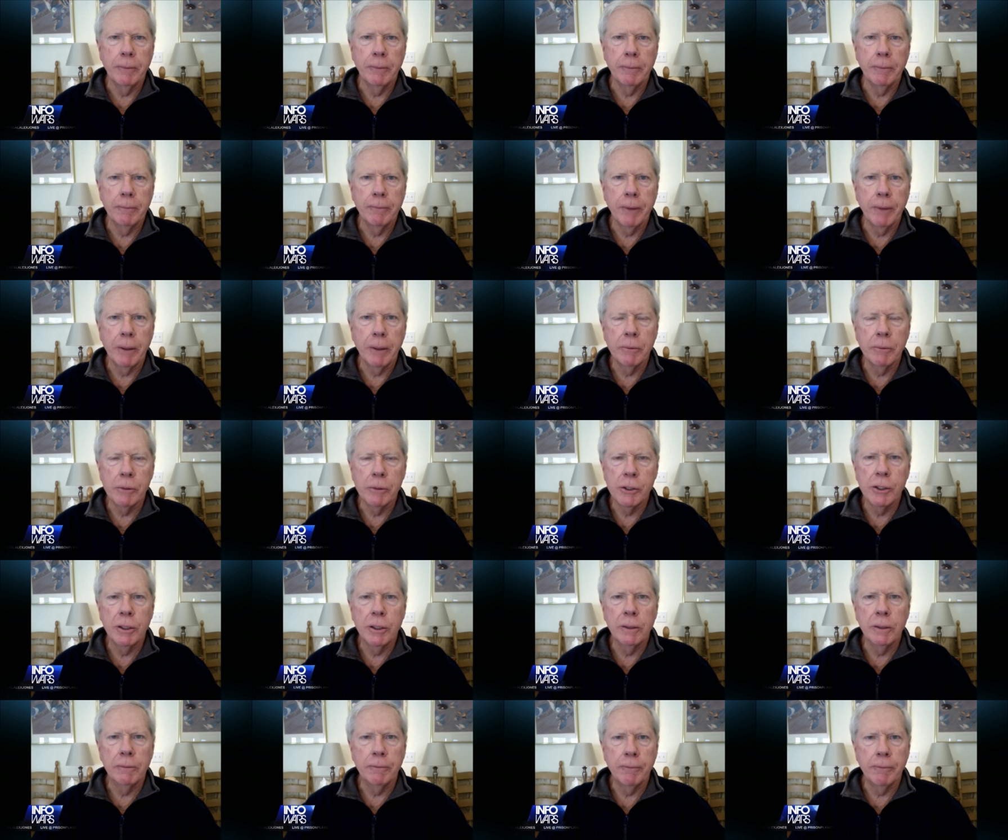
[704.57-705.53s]
Federal
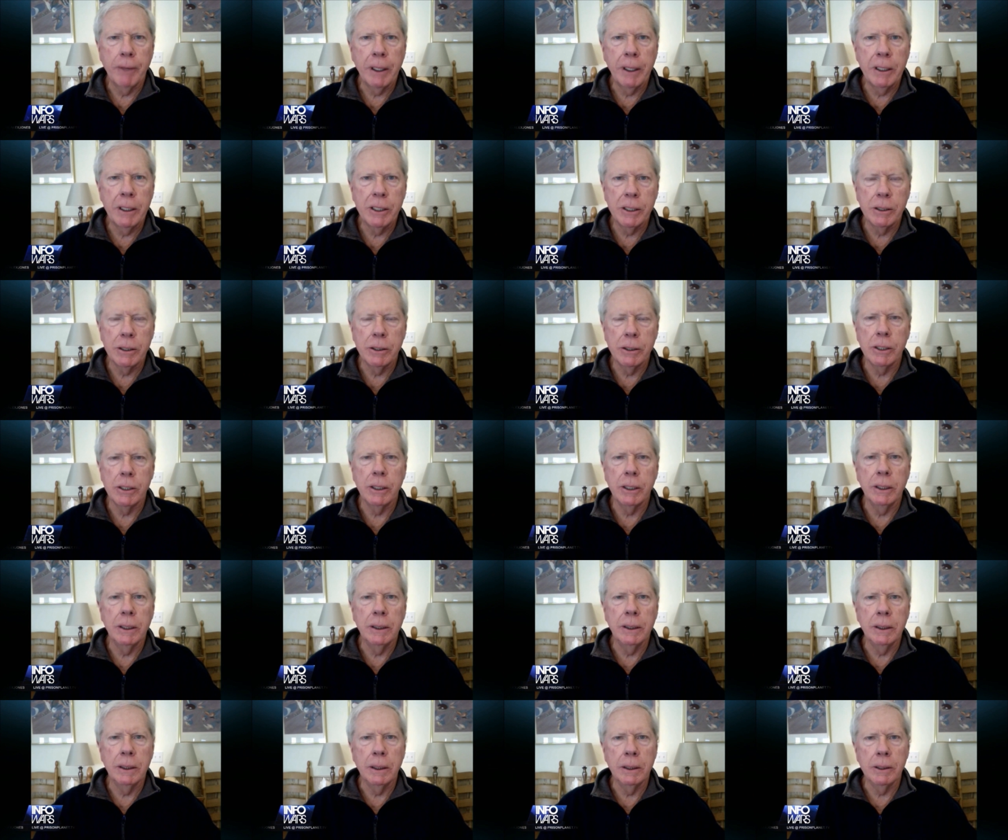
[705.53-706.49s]
Reserve faces
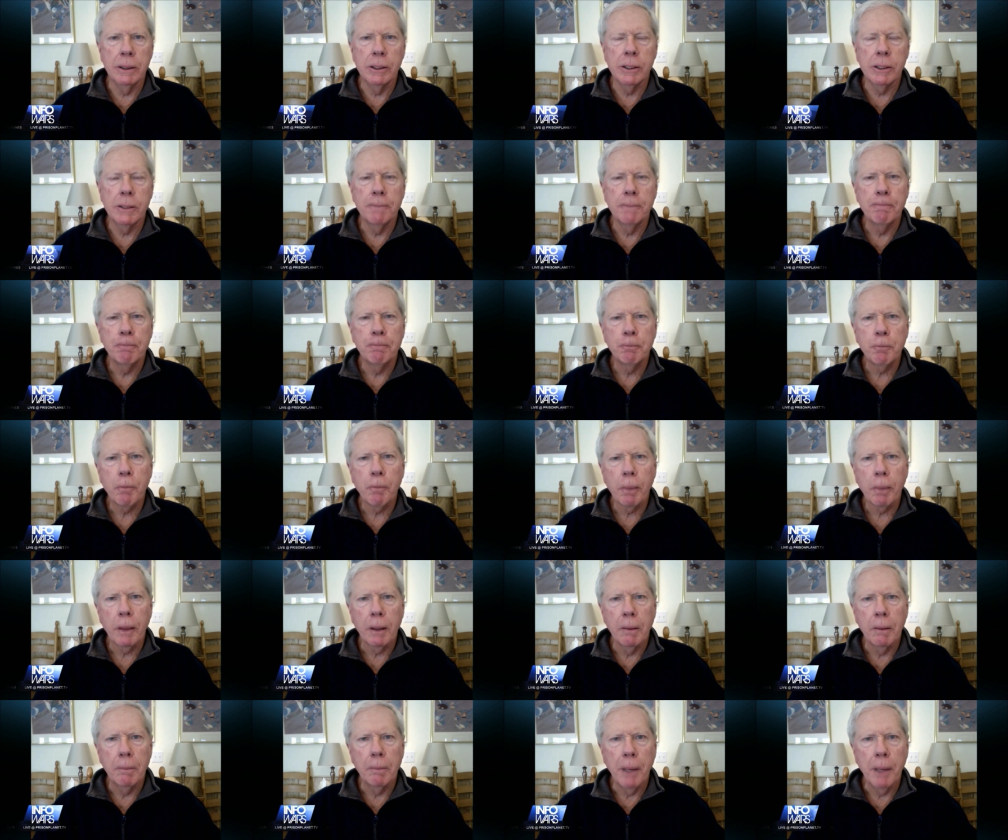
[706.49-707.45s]
in its
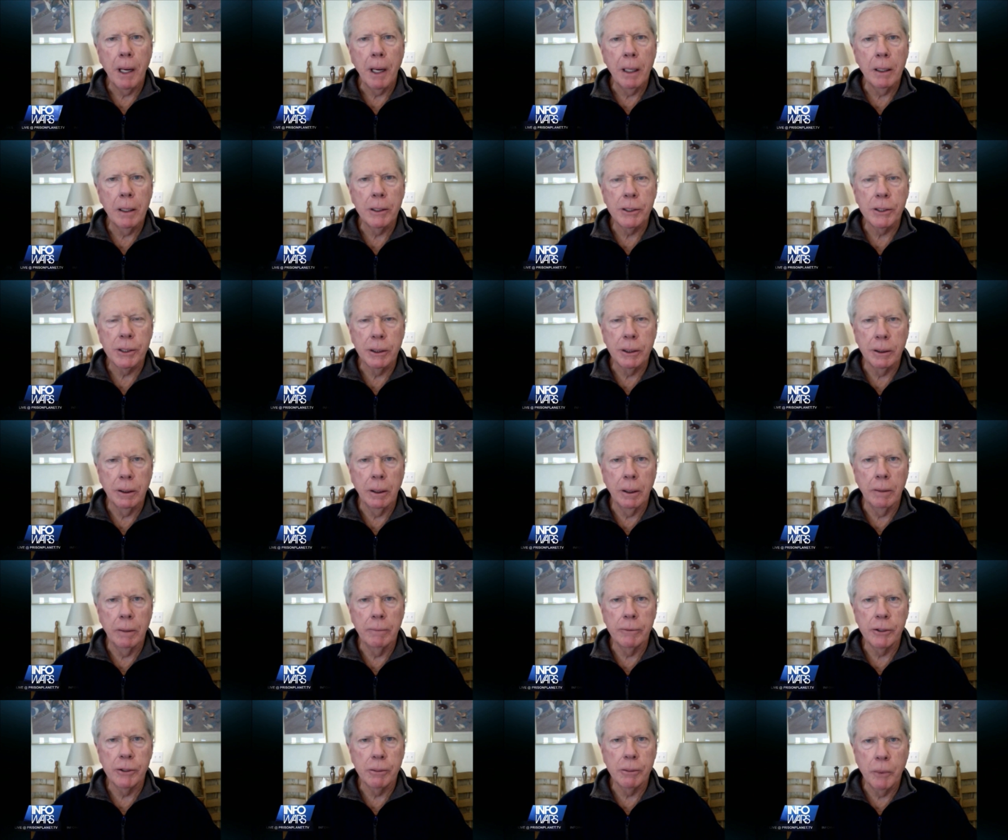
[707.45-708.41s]
policy
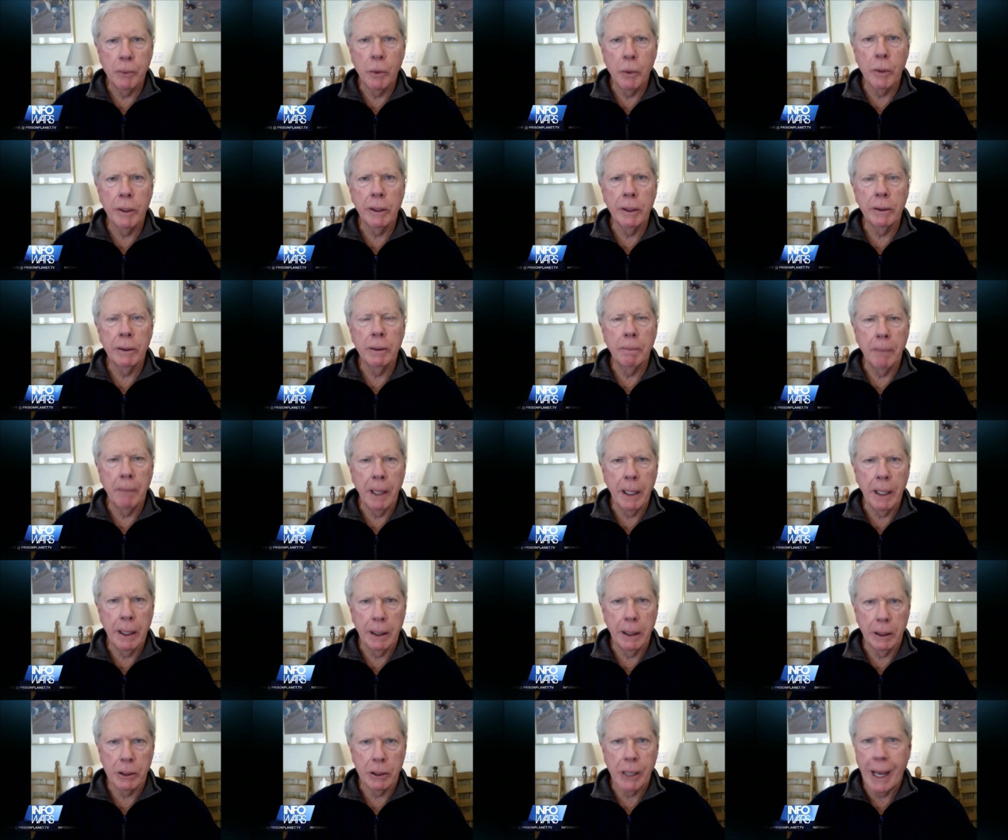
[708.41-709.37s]
of supporting the
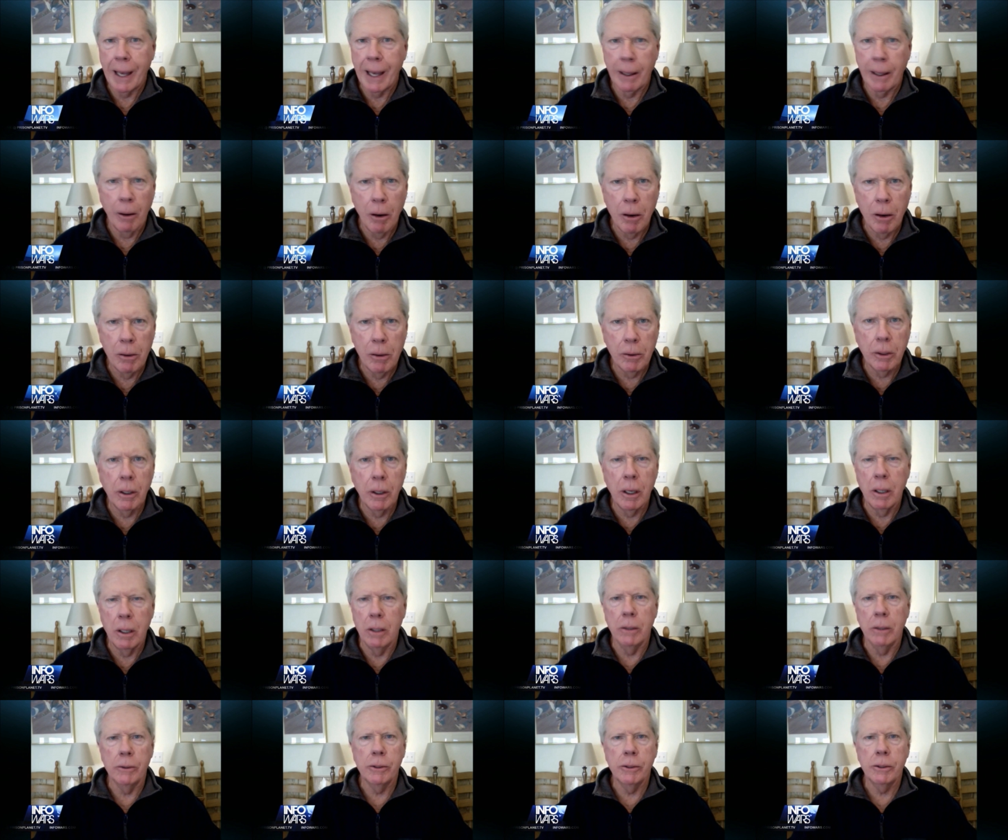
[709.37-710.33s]
banks at all
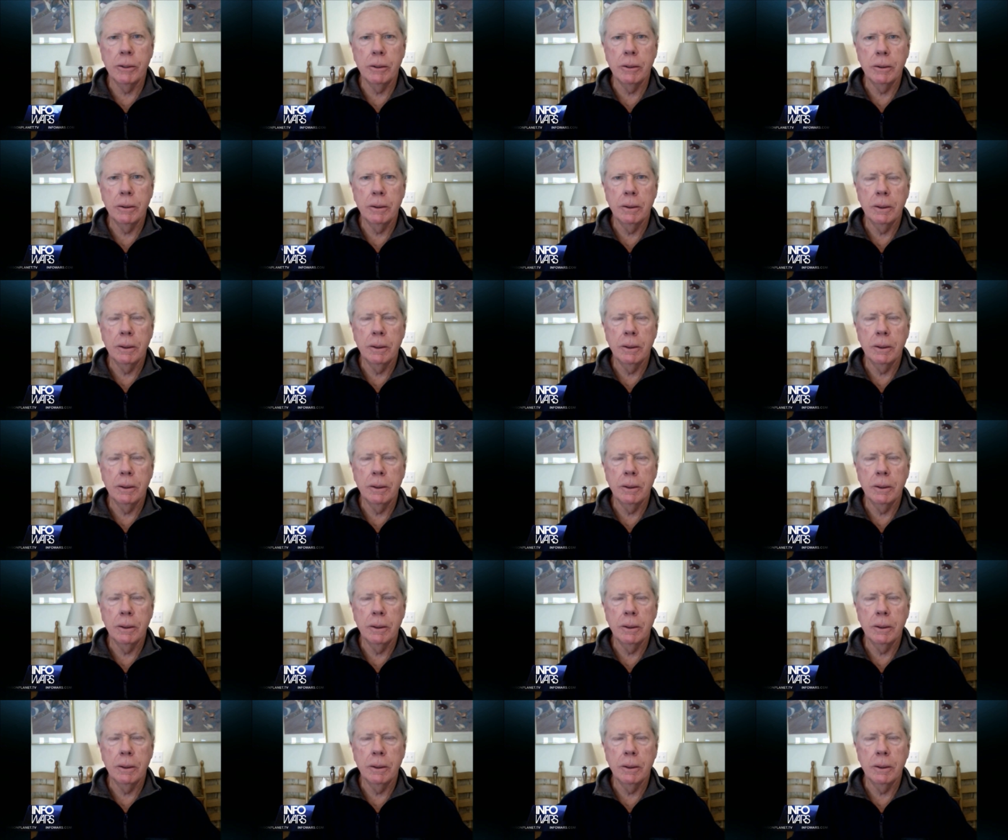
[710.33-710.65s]
cost